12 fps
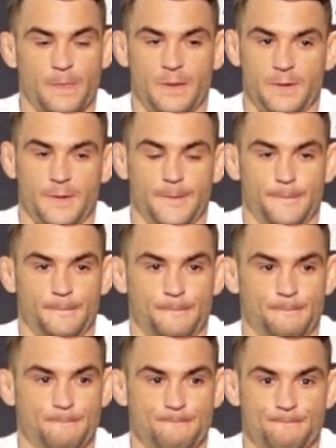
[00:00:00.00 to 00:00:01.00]
Um,
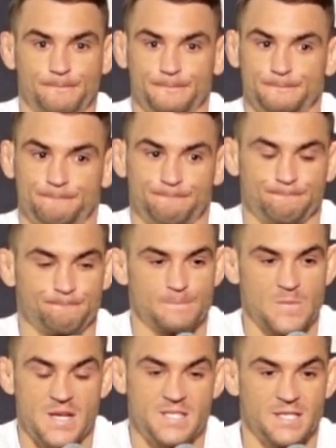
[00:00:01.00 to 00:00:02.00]

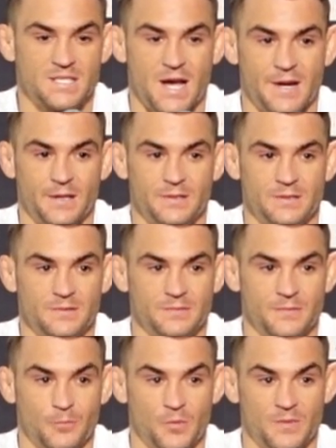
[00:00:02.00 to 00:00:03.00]
it's exciting.
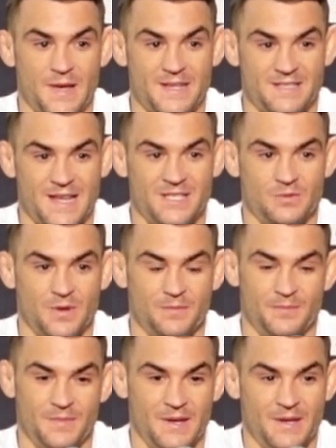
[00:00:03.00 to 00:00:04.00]
That's, that's what
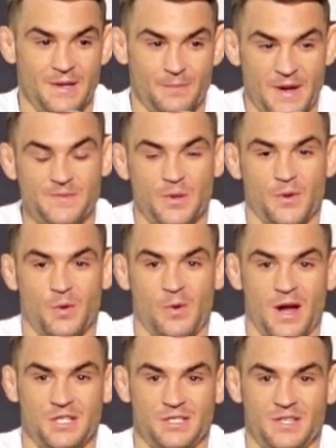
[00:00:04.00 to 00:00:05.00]
makes me want to
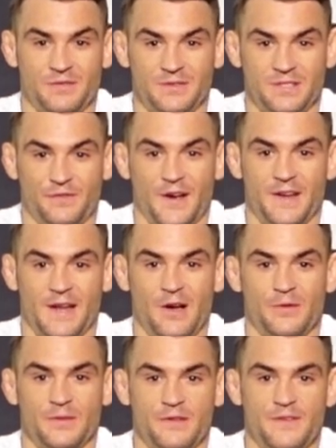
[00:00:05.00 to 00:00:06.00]
watch, to, to find
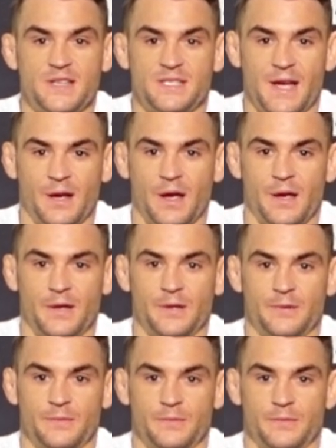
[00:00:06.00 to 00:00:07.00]
out if he's that guy,
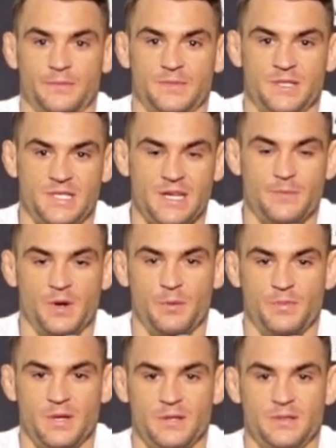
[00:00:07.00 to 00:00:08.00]
to see him
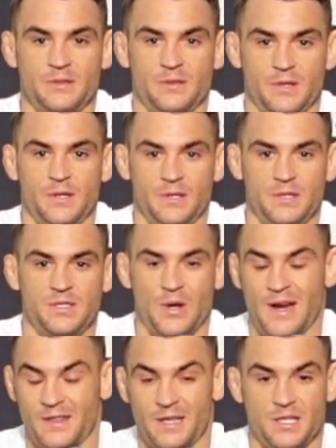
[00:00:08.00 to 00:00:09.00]
compete. So,
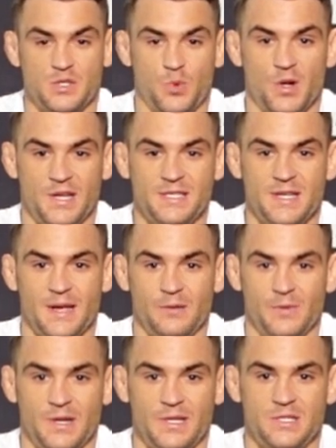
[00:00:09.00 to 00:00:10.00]
and I think the sport needs
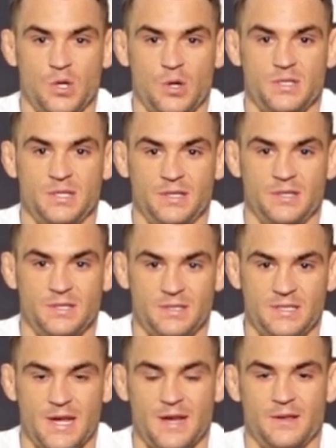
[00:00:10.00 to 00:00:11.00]
that. We need stars to, to
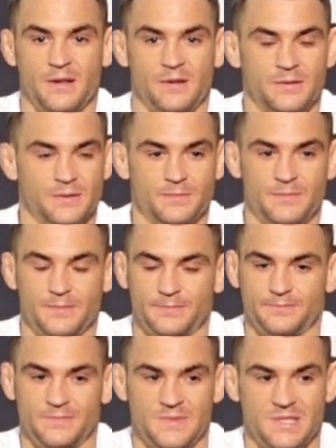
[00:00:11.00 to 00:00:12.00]
stay in the,
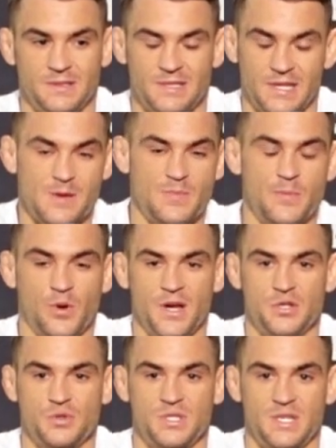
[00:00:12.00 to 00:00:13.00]
to, to keep people
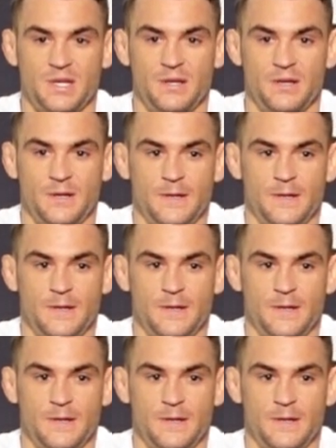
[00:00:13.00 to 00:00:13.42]
interested.